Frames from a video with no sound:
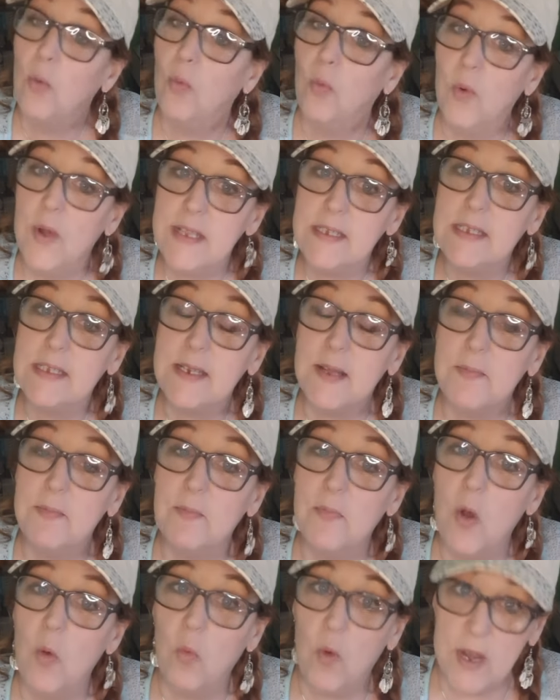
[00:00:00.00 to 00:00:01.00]
Wisdom.
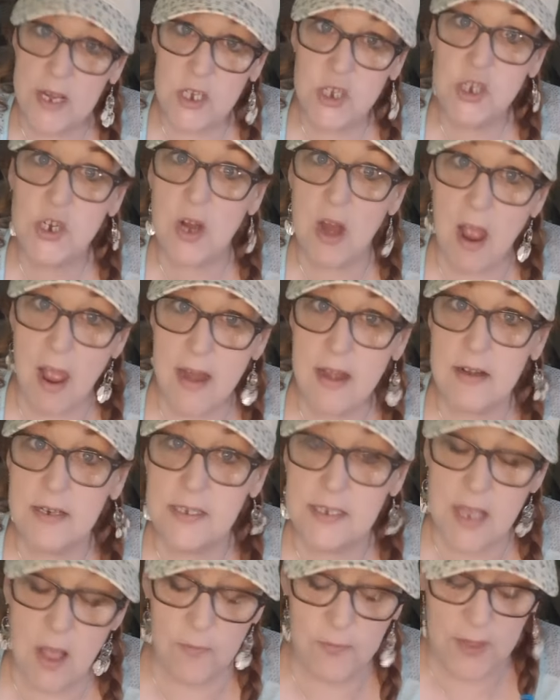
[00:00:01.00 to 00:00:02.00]
What does your higher
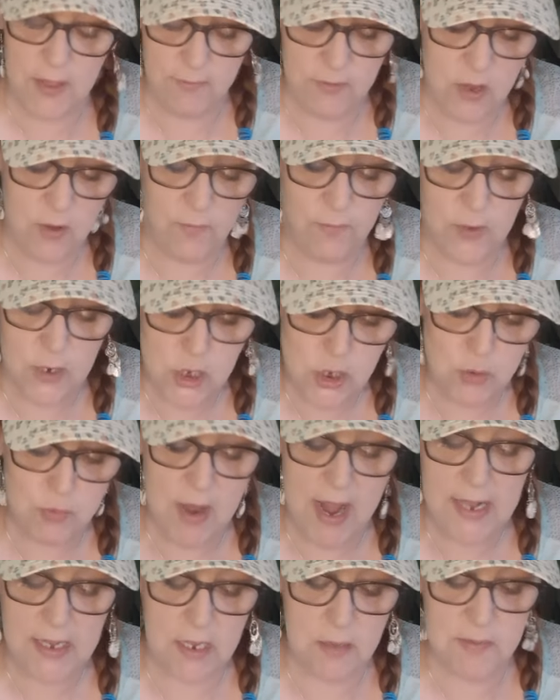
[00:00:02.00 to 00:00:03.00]
self give you for
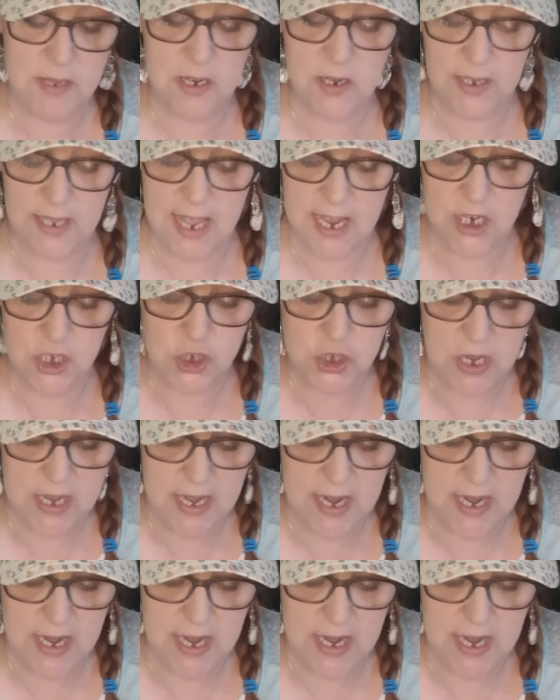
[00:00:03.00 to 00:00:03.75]
direct communication